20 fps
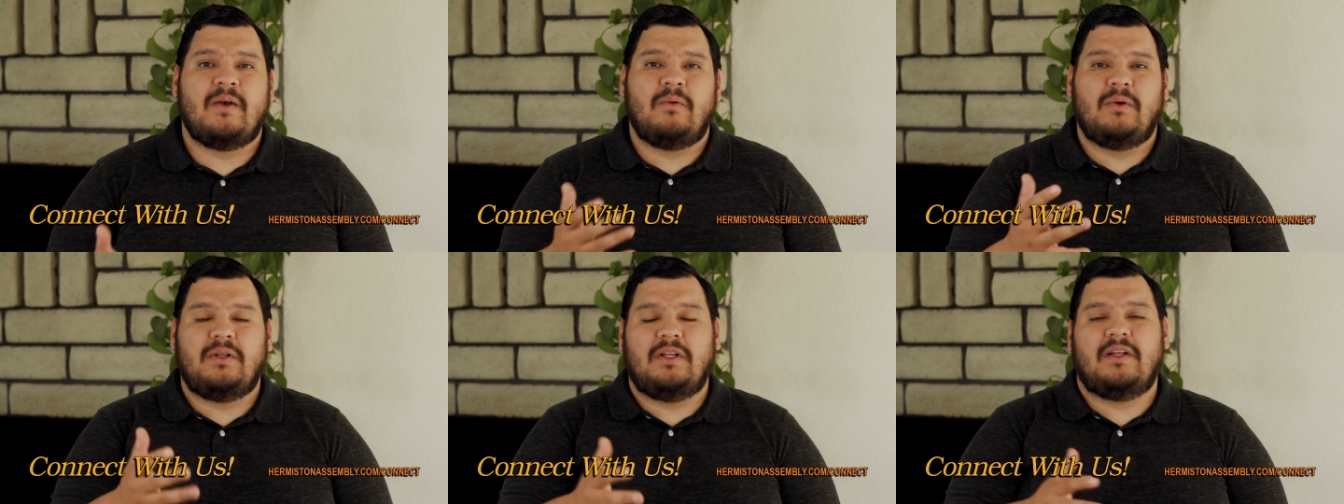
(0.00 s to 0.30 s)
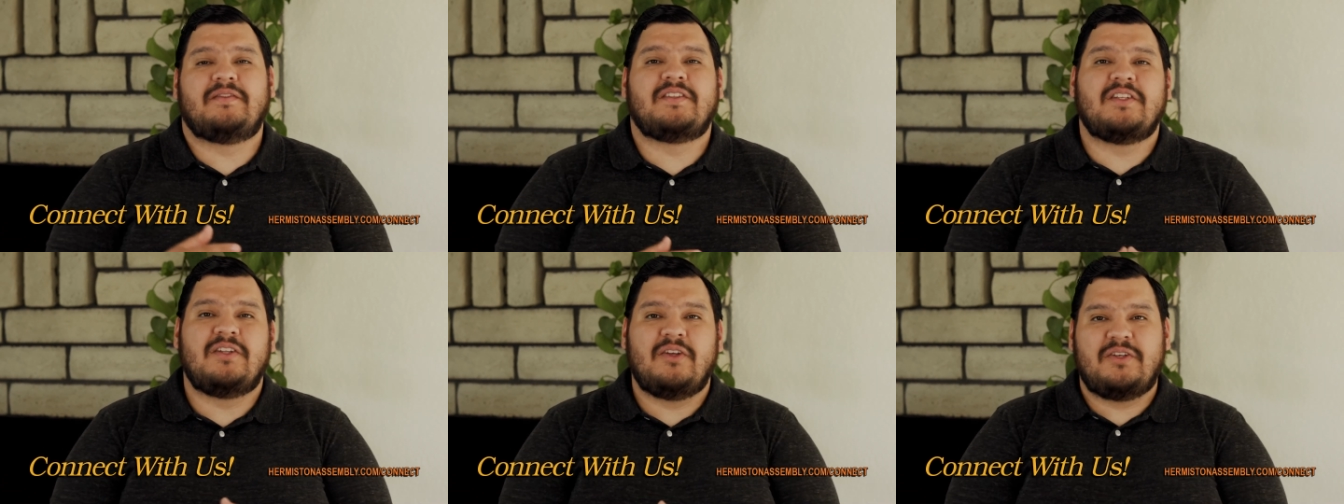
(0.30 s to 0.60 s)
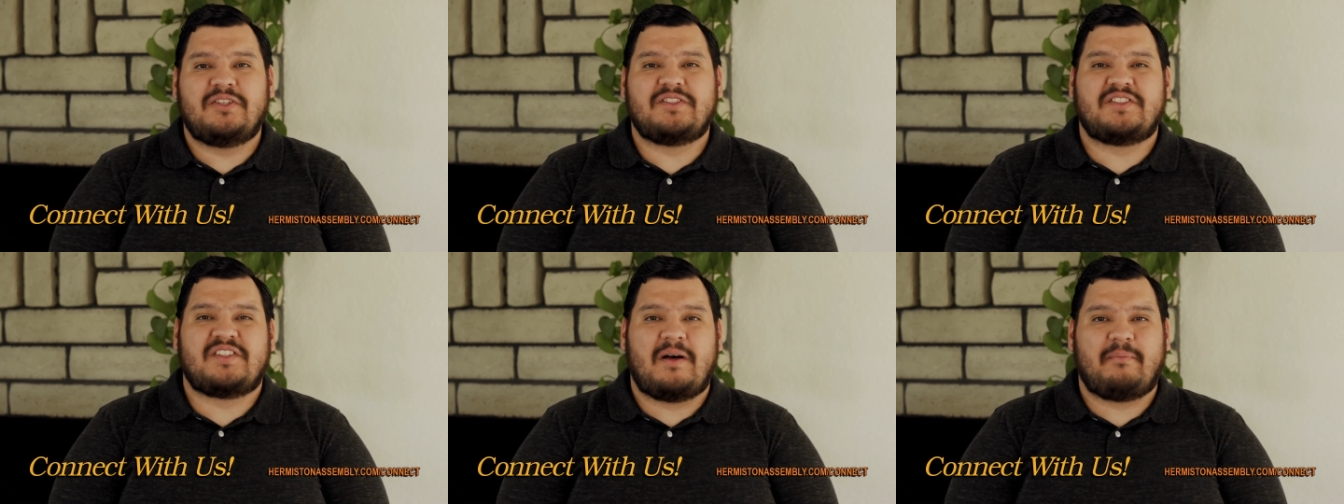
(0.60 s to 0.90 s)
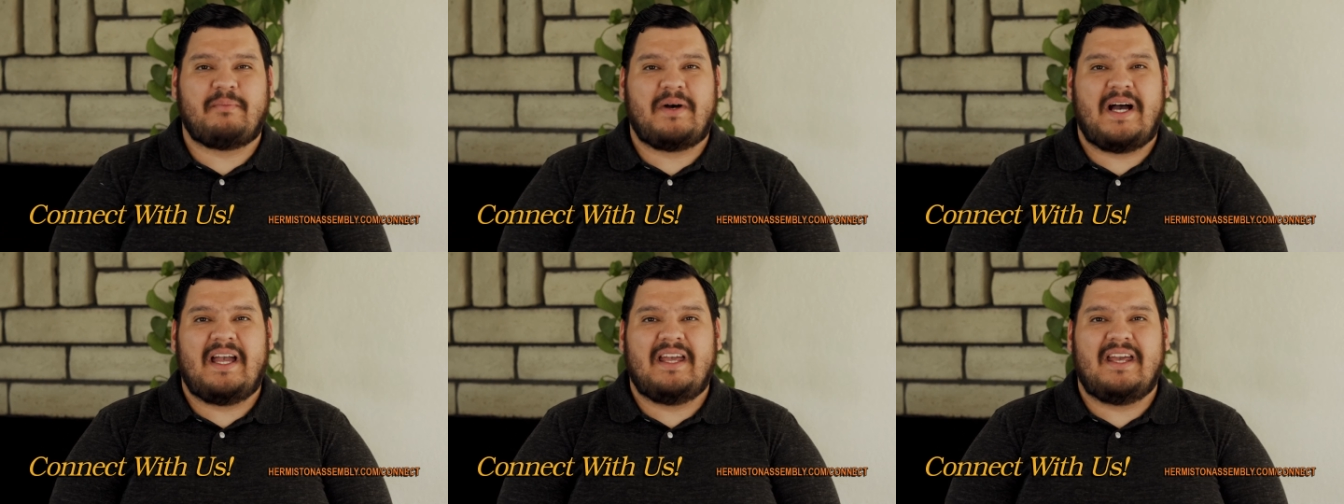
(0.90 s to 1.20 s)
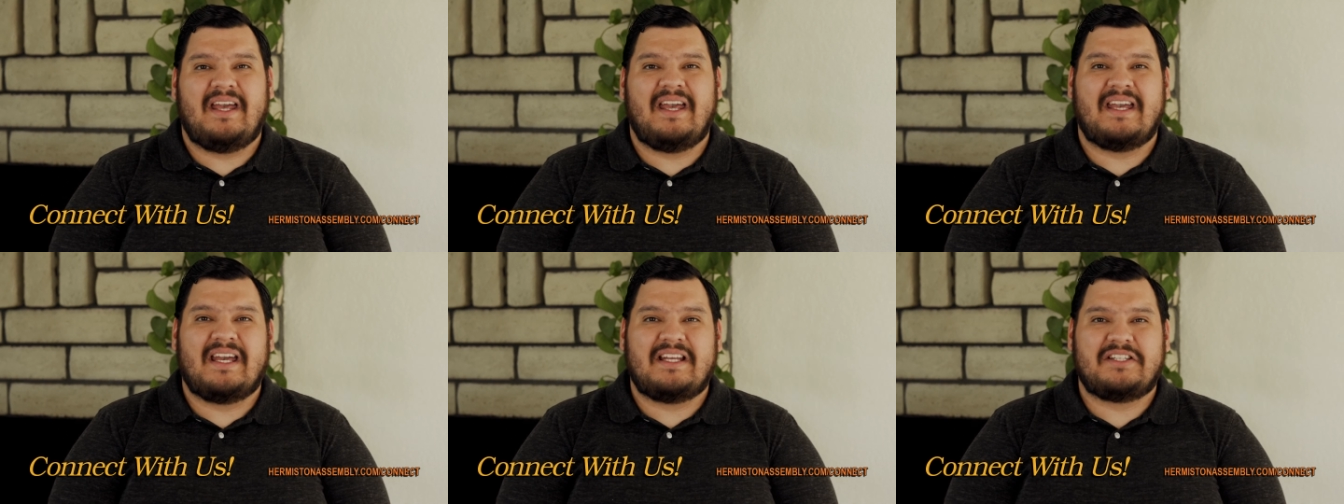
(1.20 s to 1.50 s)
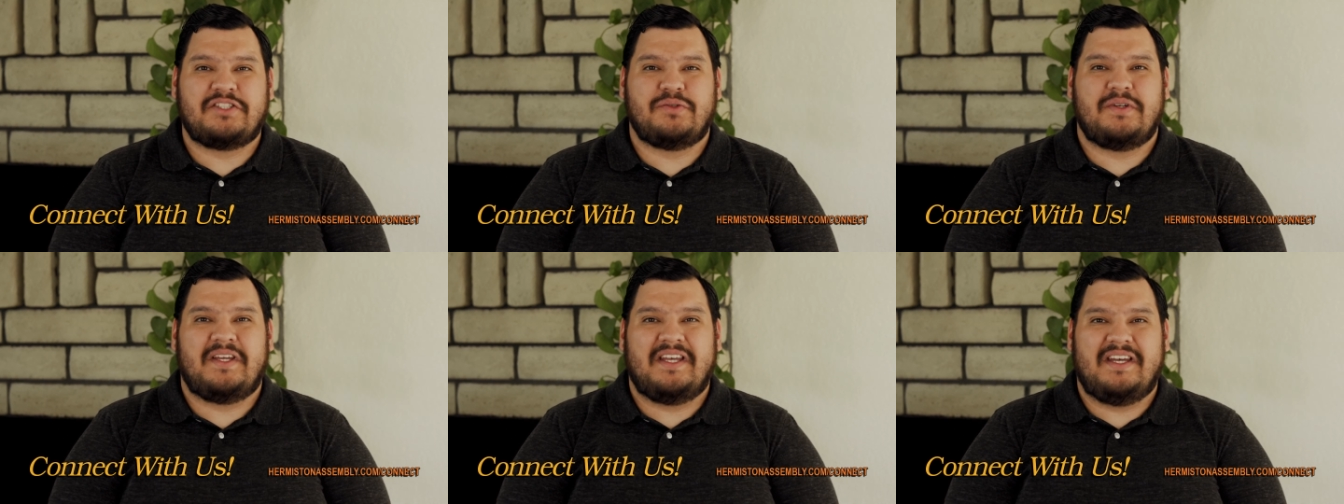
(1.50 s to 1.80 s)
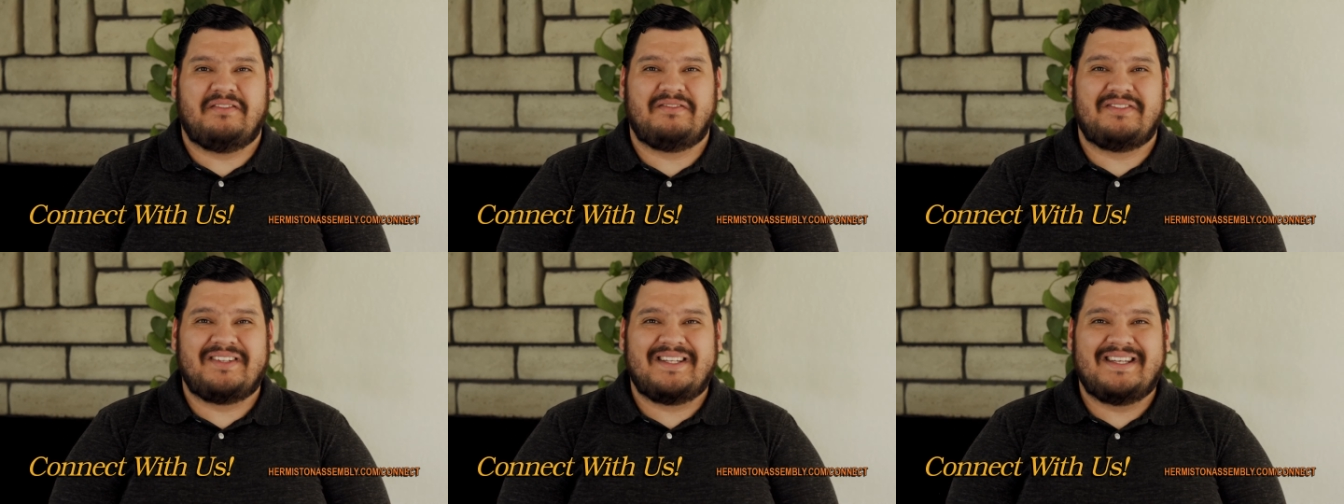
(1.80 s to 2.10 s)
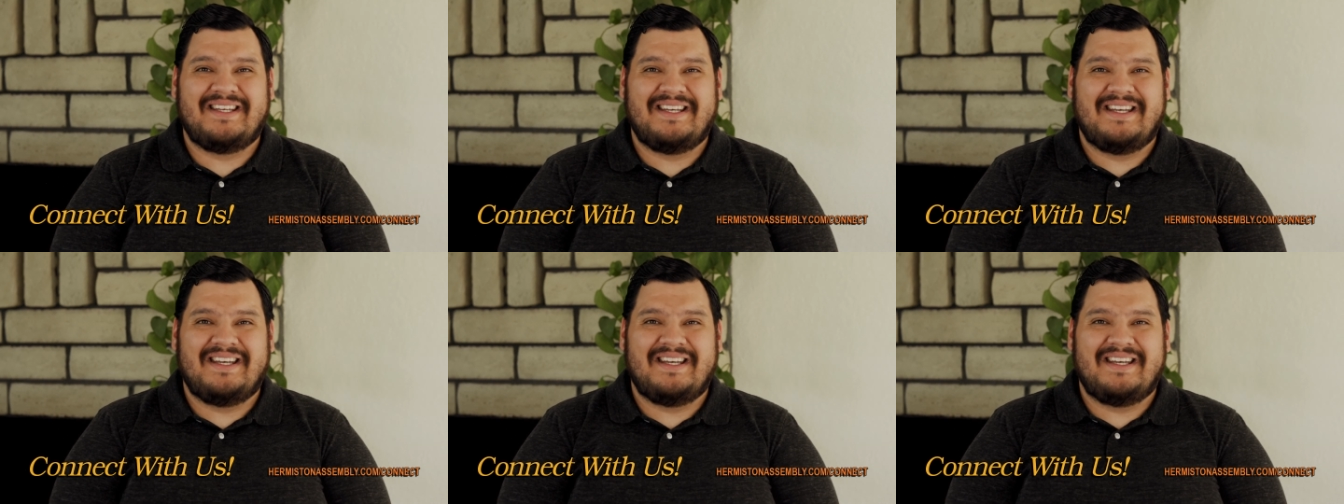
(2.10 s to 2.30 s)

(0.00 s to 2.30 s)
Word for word: We'd love to know you stop by and get you a gift.